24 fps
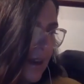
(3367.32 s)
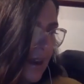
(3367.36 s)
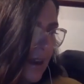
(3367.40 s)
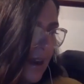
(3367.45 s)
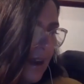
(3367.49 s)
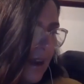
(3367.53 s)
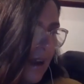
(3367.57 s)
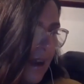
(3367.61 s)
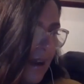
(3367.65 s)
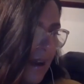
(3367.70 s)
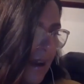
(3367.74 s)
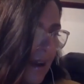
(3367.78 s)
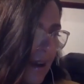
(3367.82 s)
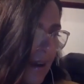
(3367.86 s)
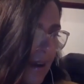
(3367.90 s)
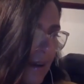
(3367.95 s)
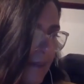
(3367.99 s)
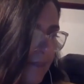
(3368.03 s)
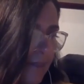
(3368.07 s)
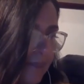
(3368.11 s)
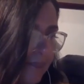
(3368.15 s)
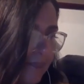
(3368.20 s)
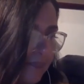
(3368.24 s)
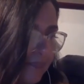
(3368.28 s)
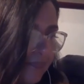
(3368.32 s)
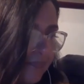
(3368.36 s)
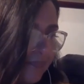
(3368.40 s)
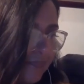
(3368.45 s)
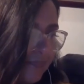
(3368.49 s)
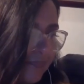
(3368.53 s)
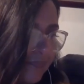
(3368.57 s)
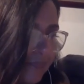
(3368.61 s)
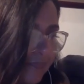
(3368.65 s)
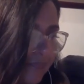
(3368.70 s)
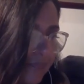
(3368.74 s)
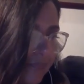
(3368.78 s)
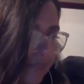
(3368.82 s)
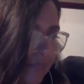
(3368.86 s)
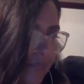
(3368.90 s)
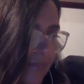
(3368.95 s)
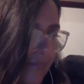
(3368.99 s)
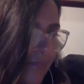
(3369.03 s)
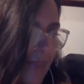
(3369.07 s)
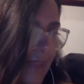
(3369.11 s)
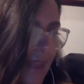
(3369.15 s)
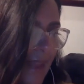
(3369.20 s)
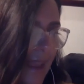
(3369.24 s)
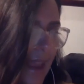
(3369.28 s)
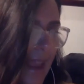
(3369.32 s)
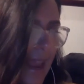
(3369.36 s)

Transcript: Yeah. You mean she